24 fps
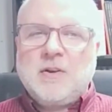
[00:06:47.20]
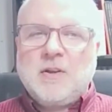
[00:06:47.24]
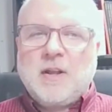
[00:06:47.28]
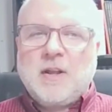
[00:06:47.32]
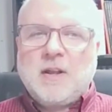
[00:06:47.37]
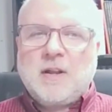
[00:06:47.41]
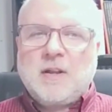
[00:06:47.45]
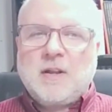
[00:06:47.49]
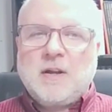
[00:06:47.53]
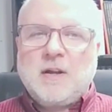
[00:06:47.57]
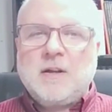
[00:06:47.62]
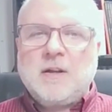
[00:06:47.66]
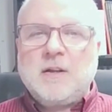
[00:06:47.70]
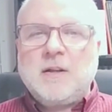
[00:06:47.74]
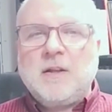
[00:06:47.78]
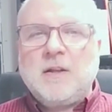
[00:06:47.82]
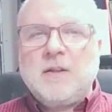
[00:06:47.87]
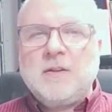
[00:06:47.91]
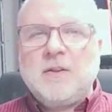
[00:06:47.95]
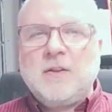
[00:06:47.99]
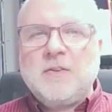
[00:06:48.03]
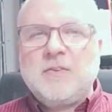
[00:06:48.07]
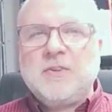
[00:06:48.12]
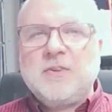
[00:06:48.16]
like
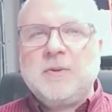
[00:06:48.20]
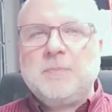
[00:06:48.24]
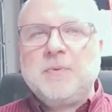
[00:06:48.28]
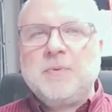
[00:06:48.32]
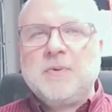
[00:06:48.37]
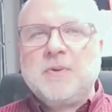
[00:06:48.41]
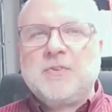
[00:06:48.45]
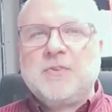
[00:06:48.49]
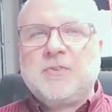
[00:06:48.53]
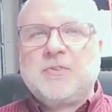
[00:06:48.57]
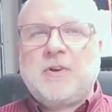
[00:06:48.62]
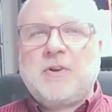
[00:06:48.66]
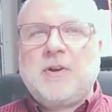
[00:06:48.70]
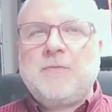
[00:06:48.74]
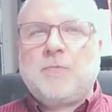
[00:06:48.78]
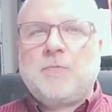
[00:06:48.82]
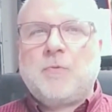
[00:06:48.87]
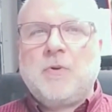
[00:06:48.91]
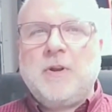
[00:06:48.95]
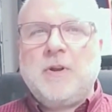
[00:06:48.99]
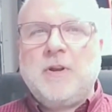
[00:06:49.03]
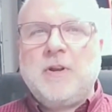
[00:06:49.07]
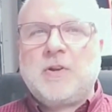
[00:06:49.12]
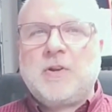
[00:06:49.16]
a simple and
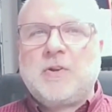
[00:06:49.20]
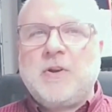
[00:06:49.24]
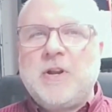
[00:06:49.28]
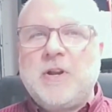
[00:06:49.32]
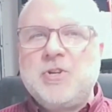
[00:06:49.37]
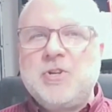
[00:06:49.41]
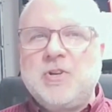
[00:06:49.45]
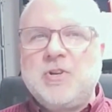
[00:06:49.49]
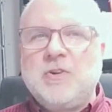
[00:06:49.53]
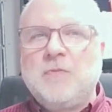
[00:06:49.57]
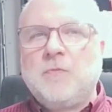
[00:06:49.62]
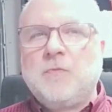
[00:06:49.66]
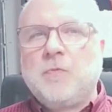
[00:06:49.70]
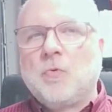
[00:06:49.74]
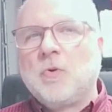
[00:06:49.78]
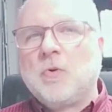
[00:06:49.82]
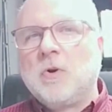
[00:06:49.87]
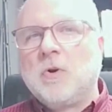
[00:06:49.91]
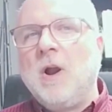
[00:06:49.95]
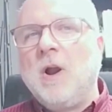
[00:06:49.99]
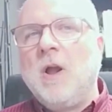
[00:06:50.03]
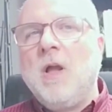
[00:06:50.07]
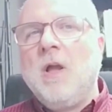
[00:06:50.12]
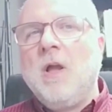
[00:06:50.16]
straightforward integration
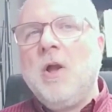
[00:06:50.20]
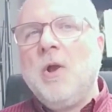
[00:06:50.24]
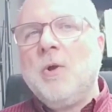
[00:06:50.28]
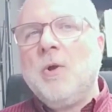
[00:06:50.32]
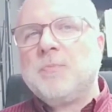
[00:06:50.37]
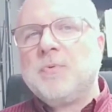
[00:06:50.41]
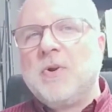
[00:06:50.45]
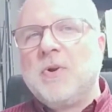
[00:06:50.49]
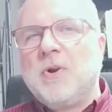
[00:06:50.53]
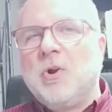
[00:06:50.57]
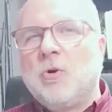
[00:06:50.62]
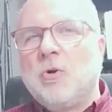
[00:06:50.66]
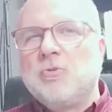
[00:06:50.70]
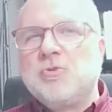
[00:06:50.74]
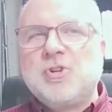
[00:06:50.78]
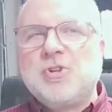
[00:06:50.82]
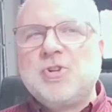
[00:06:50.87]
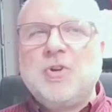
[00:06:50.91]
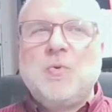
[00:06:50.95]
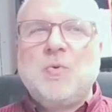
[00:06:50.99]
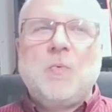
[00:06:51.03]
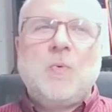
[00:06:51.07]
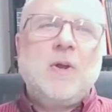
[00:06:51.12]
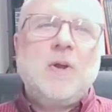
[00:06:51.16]
for
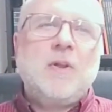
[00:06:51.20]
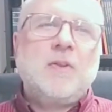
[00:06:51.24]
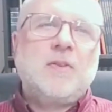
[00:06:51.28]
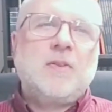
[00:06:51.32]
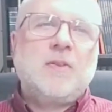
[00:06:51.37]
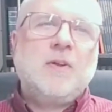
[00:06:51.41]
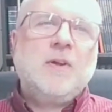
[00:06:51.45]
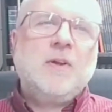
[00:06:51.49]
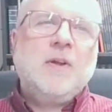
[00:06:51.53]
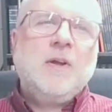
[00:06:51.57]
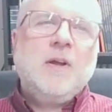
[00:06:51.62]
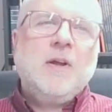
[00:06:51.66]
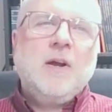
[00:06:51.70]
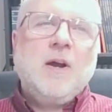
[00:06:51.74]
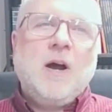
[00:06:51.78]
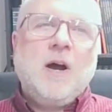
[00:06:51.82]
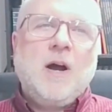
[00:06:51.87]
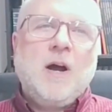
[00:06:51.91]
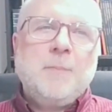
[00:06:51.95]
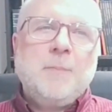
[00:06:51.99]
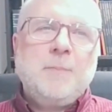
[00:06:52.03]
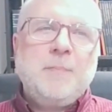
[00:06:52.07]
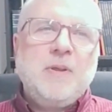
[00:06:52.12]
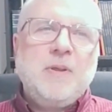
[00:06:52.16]
BRINOTION with
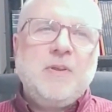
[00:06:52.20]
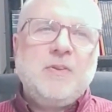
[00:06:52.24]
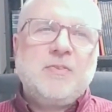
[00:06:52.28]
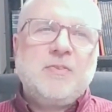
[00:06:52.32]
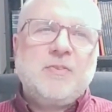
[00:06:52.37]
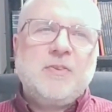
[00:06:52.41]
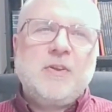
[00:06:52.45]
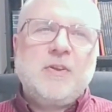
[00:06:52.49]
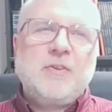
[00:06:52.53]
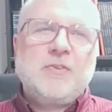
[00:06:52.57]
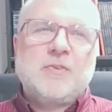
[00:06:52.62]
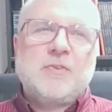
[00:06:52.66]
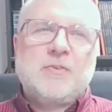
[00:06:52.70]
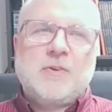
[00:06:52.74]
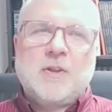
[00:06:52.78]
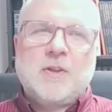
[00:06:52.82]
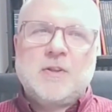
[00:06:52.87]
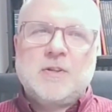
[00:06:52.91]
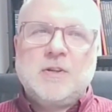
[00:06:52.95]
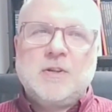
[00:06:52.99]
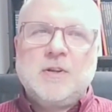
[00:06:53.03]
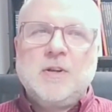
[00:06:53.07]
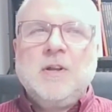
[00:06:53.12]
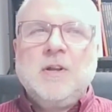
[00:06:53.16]
P6 or
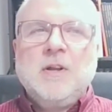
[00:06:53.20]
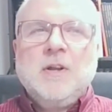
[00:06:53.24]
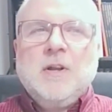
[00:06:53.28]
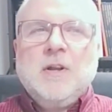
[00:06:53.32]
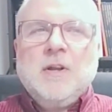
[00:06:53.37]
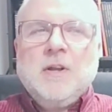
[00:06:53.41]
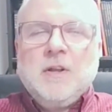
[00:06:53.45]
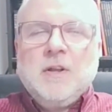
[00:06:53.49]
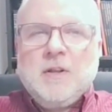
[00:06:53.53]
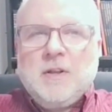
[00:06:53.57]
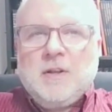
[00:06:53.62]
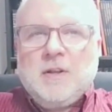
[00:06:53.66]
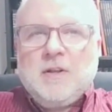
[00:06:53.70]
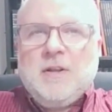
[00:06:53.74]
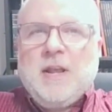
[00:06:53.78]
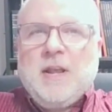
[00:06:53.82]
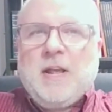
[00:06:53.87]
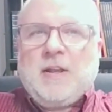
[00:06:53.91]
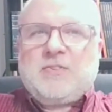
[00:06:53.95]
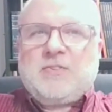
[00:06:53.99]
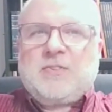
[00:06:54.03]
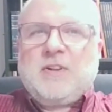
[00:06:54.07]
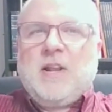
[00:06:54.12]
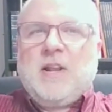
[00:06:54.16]
other
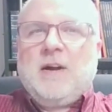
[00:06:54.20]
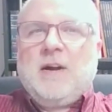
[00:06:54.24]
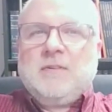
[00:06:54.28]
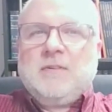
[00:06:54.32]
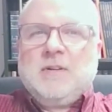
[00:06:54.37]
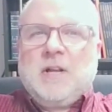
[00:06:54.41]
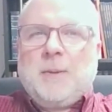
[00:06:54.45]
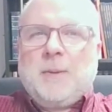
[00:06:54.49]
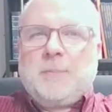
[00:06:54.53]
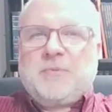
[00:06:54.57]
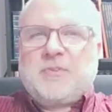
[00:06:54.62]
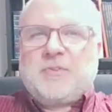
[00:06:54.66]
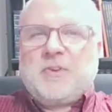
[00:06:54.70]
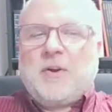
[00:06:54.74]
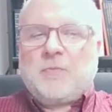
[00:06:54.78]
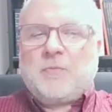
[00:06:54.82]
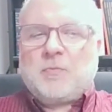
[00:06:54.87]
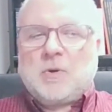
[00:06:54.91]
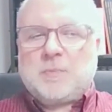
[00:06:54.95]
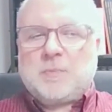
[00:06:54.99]
next level up software